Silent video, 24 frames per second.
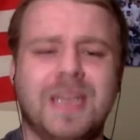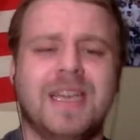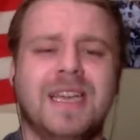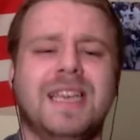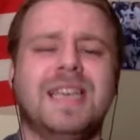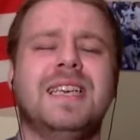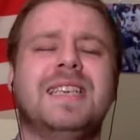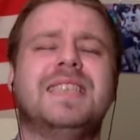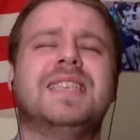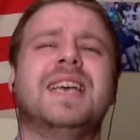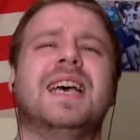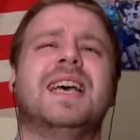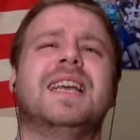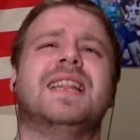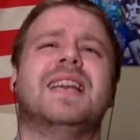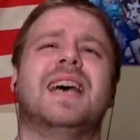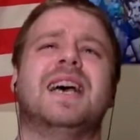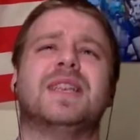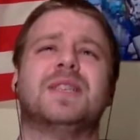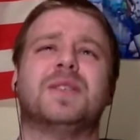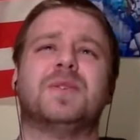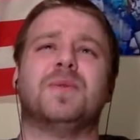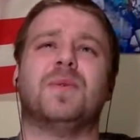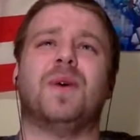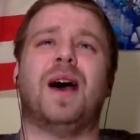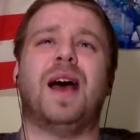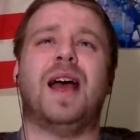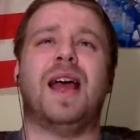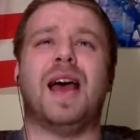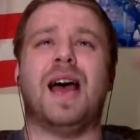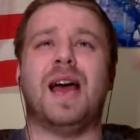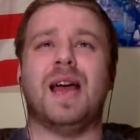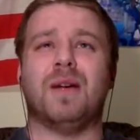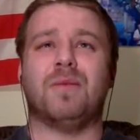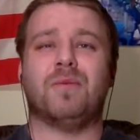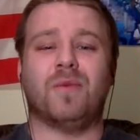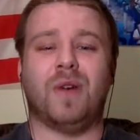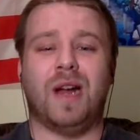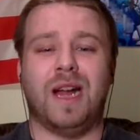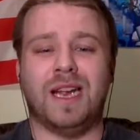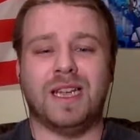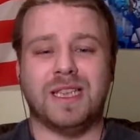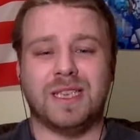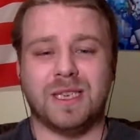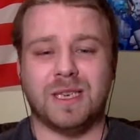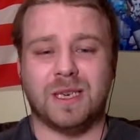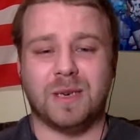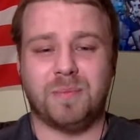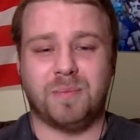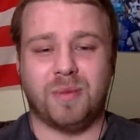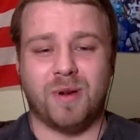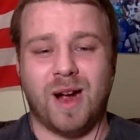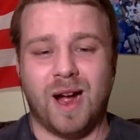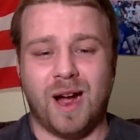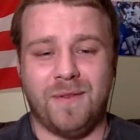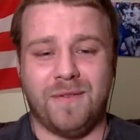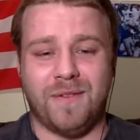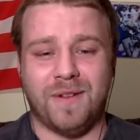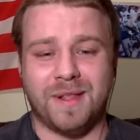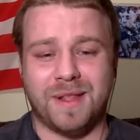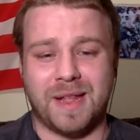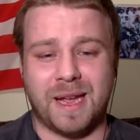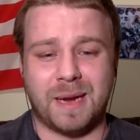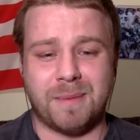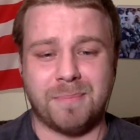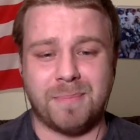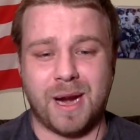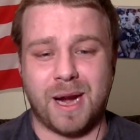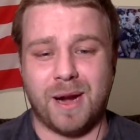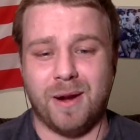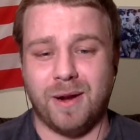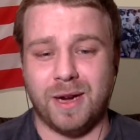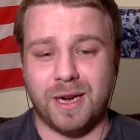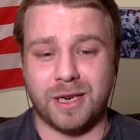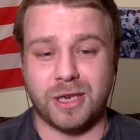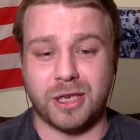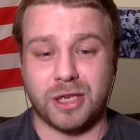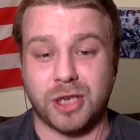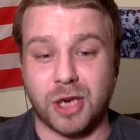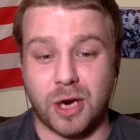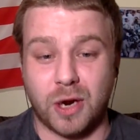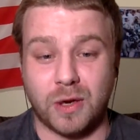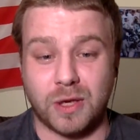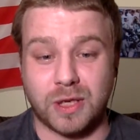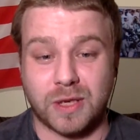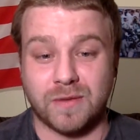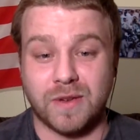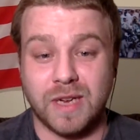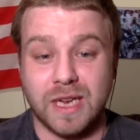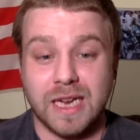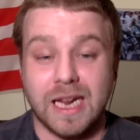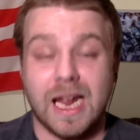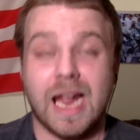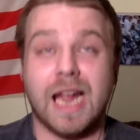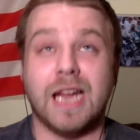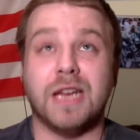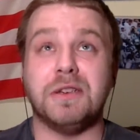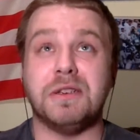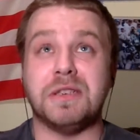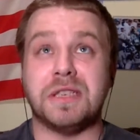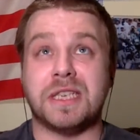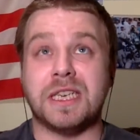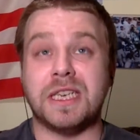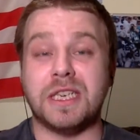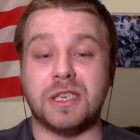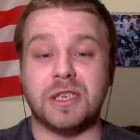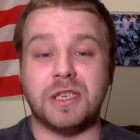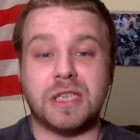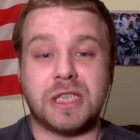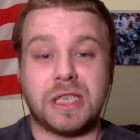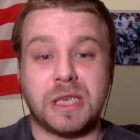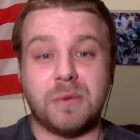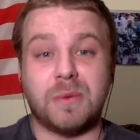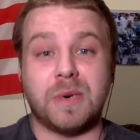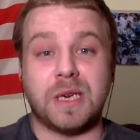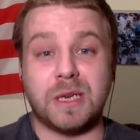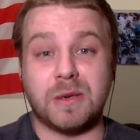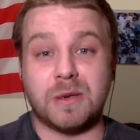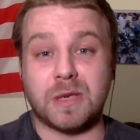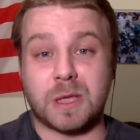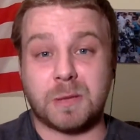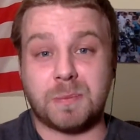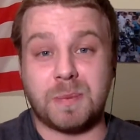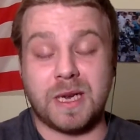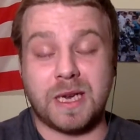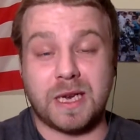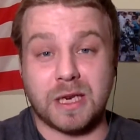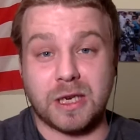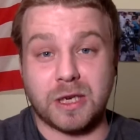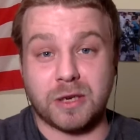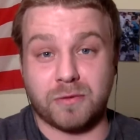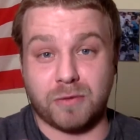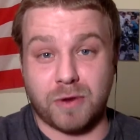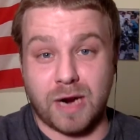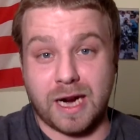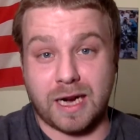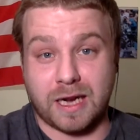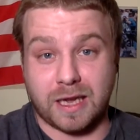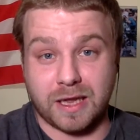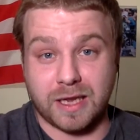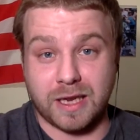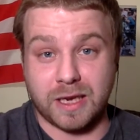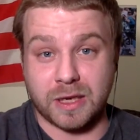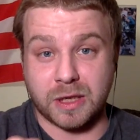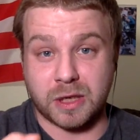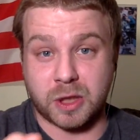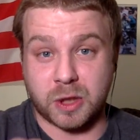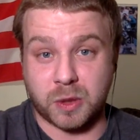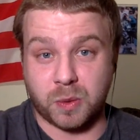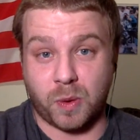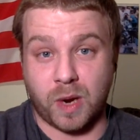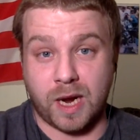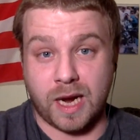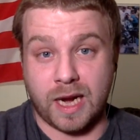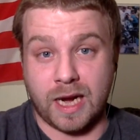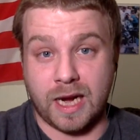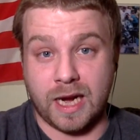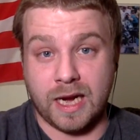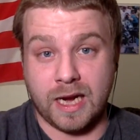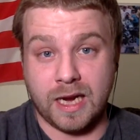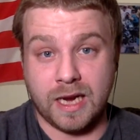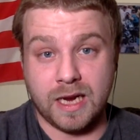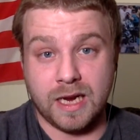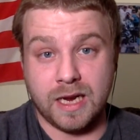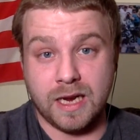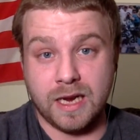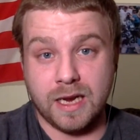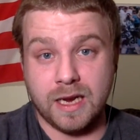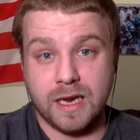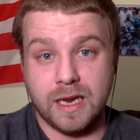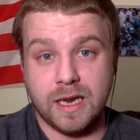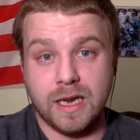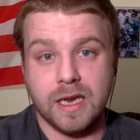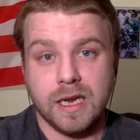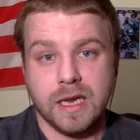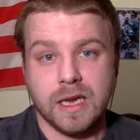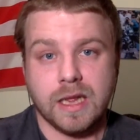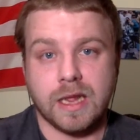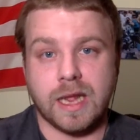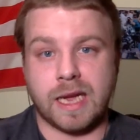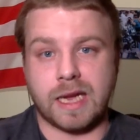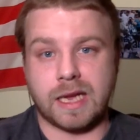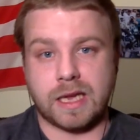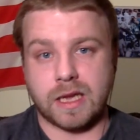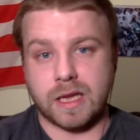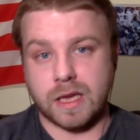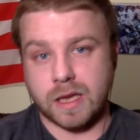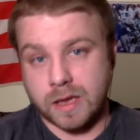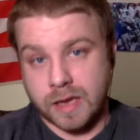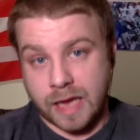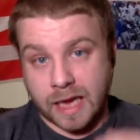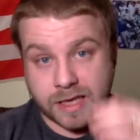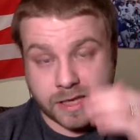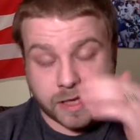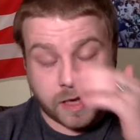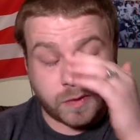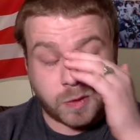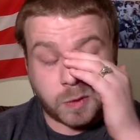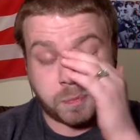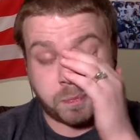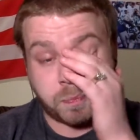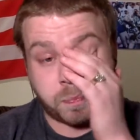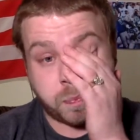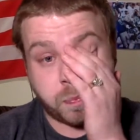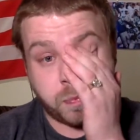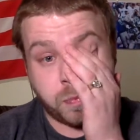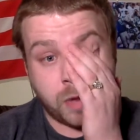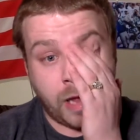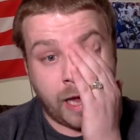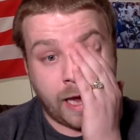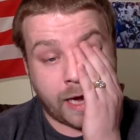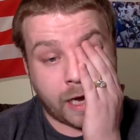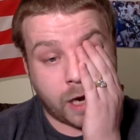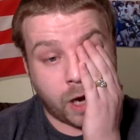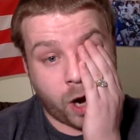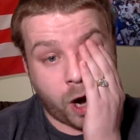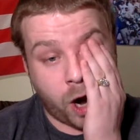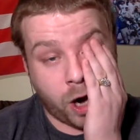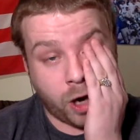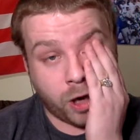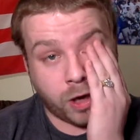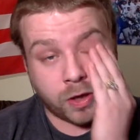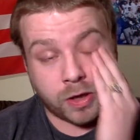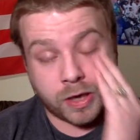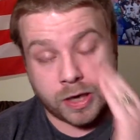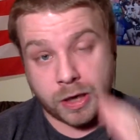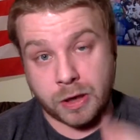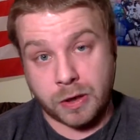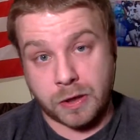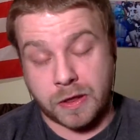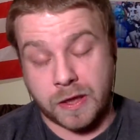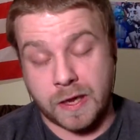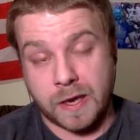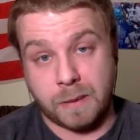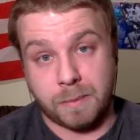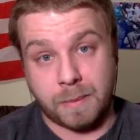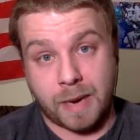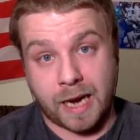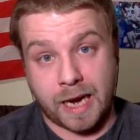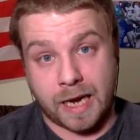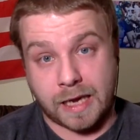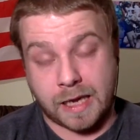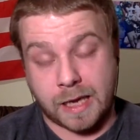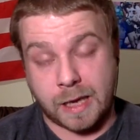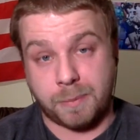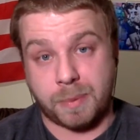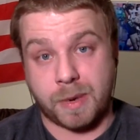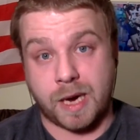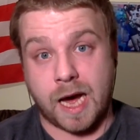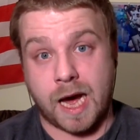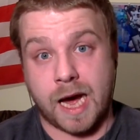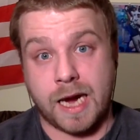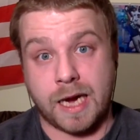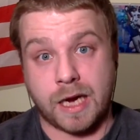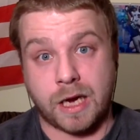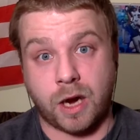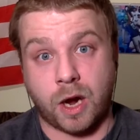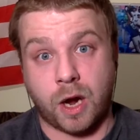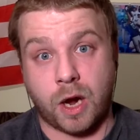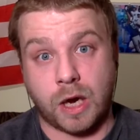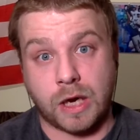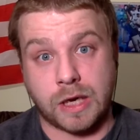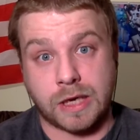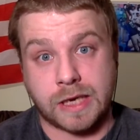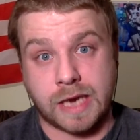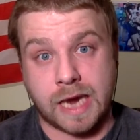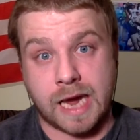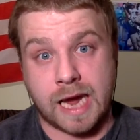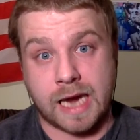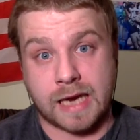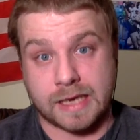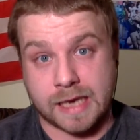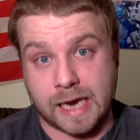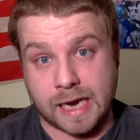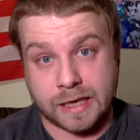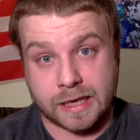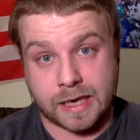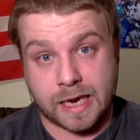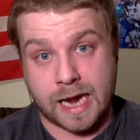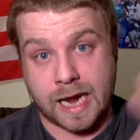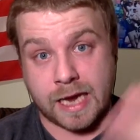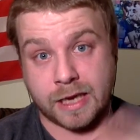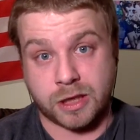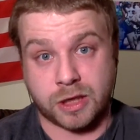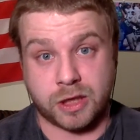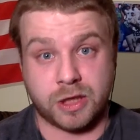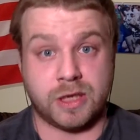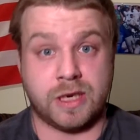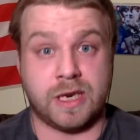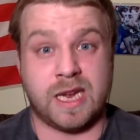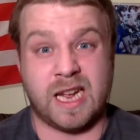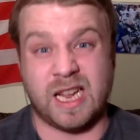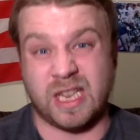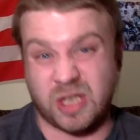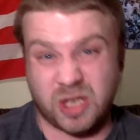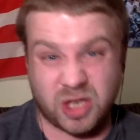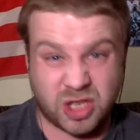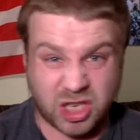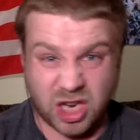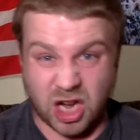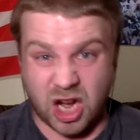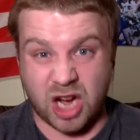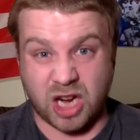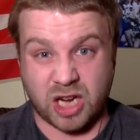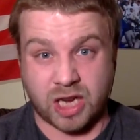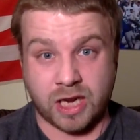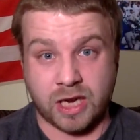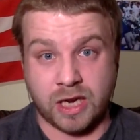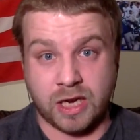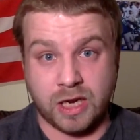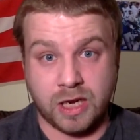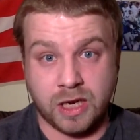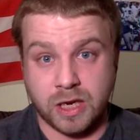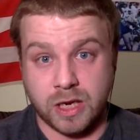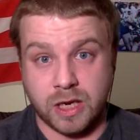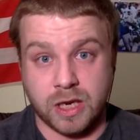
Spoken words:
He said, that's why I am raising a prophet like Mary and Joseph. And did you see when he was speaking directly to Sway? Like, that stuff's, like, harder than you think, man. Keeping eye contact as you're talking.